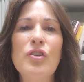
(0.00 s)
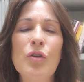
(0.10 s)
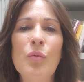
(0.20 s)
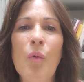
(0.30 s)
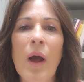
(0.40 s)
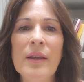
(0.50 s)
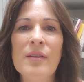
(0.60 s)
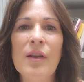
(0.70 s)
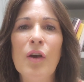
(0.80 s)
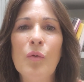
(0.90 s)
into
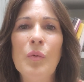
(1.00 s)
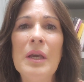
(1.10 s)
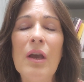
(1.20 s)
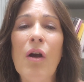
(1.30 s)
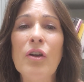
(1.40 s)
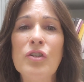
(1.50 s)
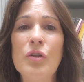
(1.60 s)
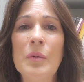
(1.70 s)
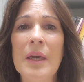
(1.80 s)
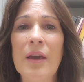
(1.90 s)
what we are
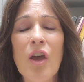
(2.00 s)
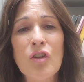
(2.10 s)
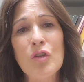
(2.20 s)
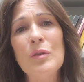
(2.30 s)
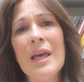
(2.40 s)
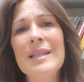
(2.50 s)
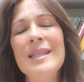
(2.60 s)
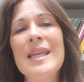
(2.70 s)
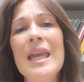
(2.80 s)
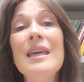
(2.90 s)
doing. So let's
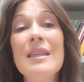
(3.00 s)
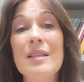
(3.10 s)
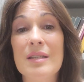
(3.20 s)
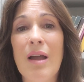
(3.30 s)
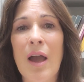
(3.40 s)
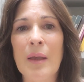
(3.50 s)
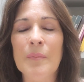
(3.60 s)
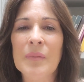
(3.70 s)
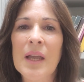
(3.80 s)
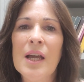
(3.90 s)
take this
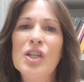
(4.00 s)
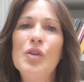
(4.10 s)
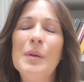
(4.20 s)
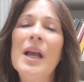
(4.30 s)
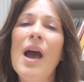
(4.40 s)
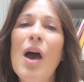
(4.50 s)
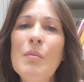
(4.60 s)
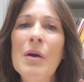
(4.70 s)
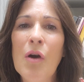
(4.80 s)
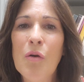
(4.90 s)
time to
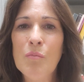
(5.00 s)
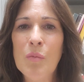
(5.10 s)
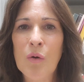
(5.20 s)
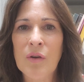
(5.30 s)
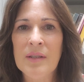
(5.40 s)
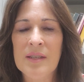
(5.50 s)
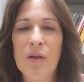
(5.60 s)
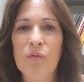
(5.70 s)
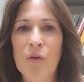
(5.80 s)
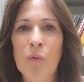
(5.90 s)
become more
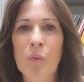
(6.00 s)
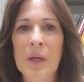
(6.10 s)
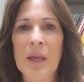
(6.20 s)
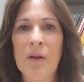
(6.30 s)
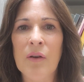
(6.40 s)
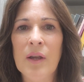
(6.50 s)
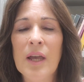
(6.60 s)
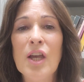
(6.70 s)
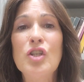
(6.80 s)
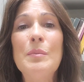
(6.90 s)
self aware,
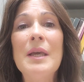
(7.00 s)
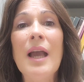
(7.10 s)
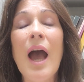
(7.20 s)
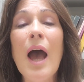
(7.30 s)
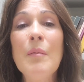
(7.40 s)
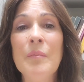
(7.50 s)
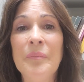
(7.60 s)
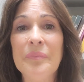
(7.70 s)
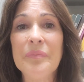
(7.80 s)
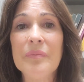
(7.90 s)
to become